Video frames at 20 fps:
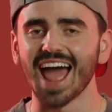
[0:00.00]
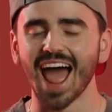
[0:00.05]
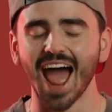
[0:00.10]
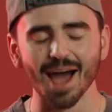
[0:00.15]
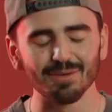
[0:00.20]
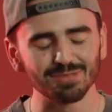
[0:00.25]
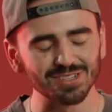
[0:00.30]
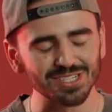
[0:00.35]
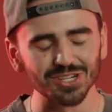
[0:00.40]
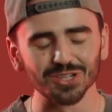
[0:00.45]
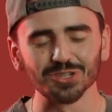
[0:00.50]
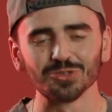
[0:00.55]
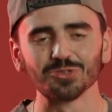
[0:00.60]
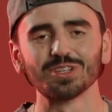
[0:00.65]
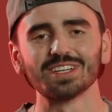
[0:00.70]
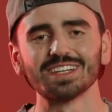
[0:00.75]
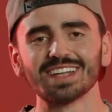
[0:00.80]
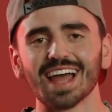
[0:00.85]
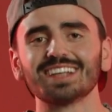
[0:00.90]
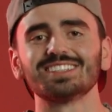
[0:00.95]

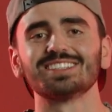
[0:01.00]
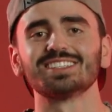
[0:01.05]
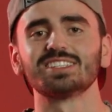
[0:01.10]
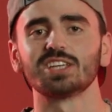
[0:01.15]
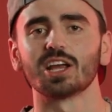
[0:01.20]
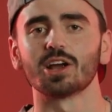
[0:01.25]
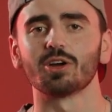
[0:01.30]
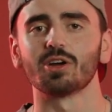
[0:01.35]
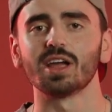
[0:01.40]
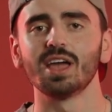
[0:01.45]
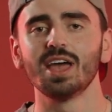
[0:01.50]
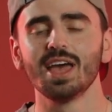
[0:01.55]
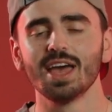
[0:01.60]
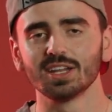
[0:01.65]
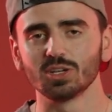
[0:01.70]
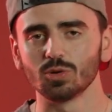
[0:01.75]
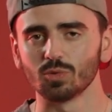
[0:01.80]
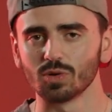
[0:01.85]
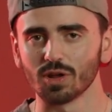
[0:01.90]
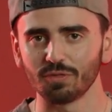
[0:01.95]
absolutely necessary
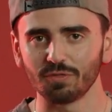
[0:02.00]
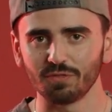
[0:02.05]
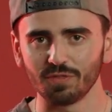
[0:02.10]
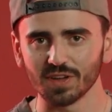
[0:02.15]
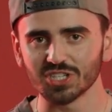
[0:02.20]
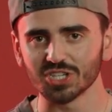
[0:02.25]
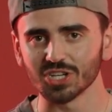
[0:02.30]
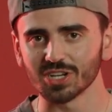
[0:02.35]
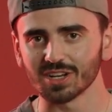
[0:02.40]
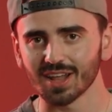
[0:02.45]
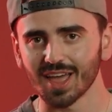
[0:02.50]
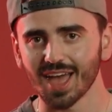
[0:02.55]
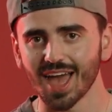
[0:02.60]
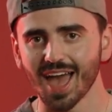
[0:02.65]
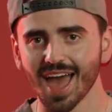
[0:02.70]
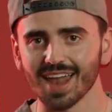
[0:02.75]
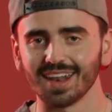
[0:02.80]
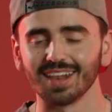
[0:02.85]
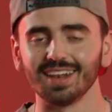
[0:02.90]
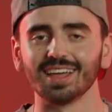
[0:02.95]
to an efficient
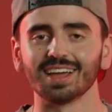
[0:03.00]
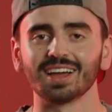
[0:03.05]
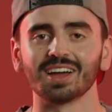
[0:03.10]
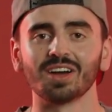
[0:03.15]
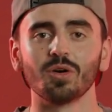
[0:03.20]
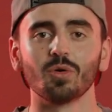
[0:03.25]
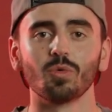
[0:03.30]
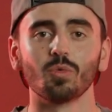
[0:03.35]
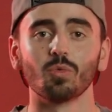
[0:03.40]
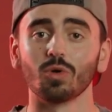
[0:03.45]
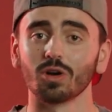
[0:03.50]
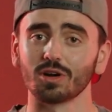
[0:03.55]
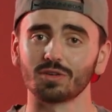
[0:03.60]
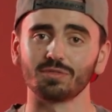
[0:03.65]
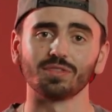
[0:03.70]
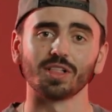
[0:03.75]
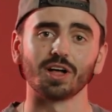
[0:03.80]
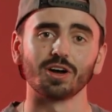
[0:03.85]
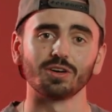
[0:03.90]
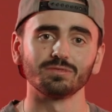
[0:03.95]
editing
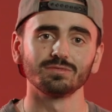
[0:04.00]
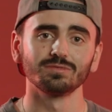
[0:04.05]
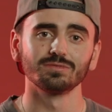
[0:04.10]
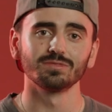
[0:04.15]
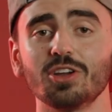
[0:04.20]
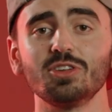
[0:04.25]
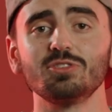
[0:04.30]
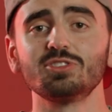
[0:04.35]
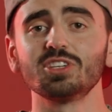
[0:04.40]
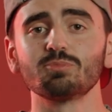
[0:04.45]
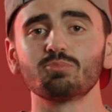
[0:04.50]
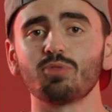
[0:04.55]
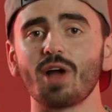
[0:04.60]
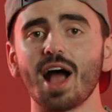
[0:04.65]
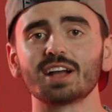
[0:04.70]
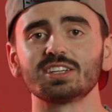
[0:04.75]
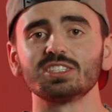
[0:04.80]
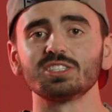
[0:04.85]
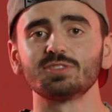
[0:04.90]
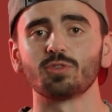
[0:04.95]
workflow. Start using
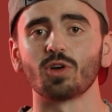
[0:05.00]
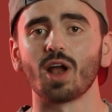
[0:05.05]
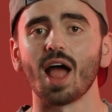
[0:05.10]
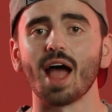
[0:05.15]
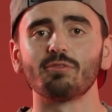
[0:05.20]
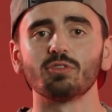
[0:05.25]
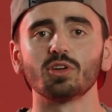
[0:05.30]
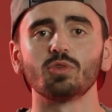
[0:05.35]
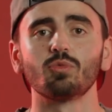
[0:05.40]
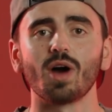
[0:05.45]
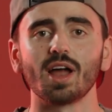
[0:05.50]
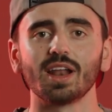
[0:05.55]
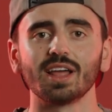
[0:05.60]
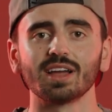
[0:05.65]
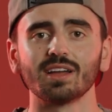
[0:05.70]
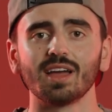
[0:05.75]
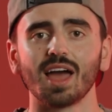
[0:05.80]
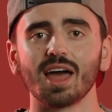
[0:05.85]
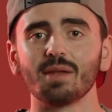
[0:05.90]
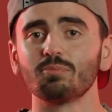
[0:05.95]
proxies for every
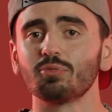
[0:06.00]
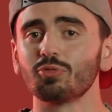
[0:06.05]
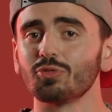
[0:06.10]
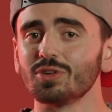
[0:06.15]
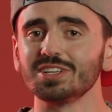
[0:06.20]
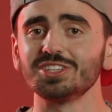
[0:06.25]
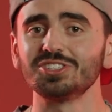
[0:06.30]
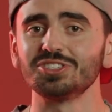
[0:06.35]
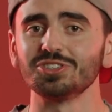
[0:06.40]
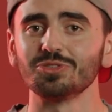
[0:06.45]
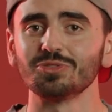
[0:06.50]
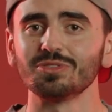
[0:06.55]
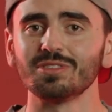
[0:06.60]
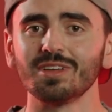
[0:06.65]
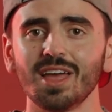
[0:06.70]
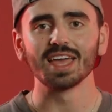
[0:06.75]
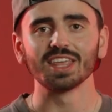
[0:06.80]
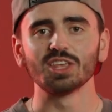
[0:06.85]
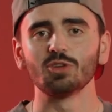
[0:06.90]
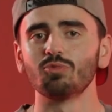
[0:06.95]
wedding and pretty
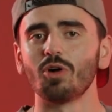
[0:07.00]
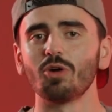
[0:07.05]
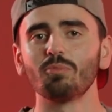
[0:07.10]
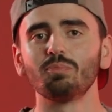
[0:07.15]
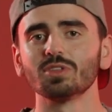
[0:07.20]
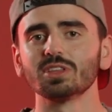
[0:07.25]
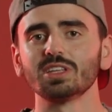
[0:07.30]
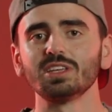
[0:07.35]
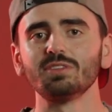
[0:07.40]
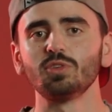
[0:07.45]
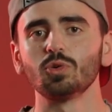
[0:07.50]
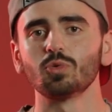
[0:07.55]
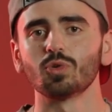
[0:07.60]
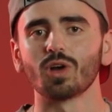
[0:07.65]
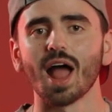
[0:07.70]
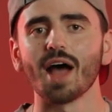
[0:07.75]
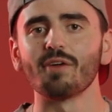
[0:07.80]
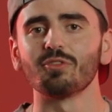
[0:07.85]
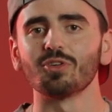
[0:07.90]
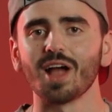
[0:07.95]
soon you won't believe you
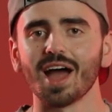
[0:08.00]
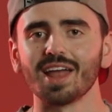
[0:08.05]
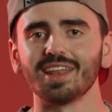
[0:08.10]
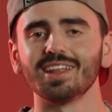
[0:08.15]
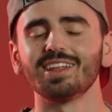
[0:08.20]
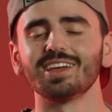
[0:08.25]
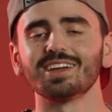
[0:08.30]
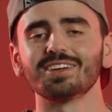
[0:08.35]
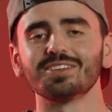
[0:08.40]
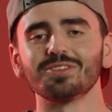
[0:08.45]
were ever editing